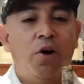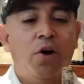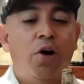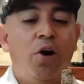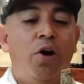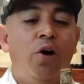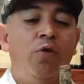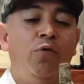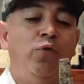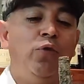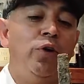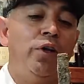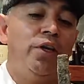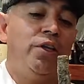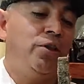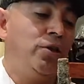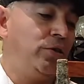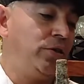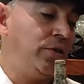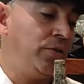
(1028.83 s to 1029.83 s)
Hopefully it
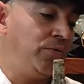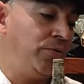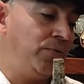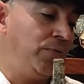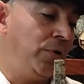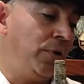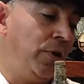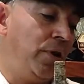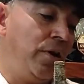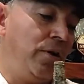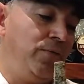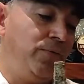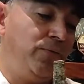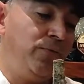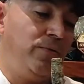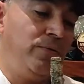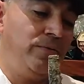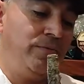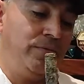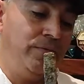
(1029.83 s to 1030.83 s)
doesn't fall off
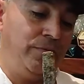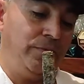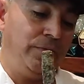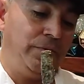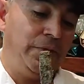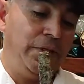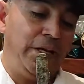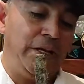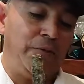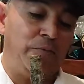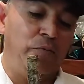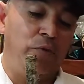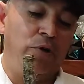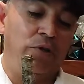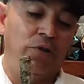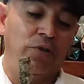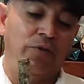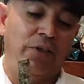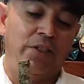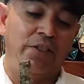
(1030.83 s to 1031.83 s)
like most
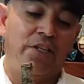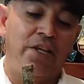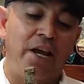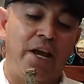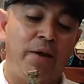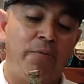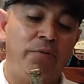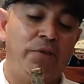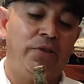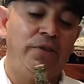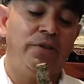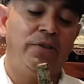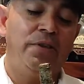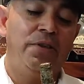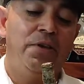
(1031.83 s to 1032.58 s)
of the times.